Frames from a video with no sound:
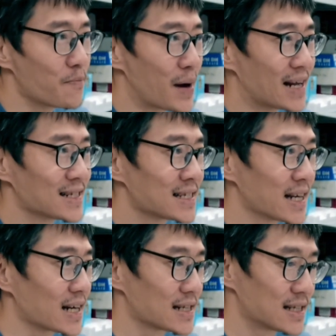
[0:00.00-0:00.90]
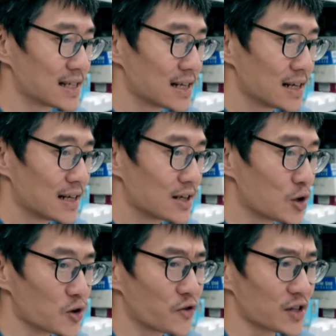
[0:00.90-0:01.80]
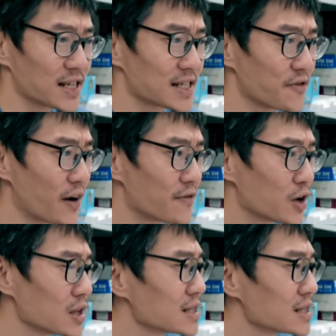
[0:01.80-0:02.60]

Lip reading: Band 6 goes for $65,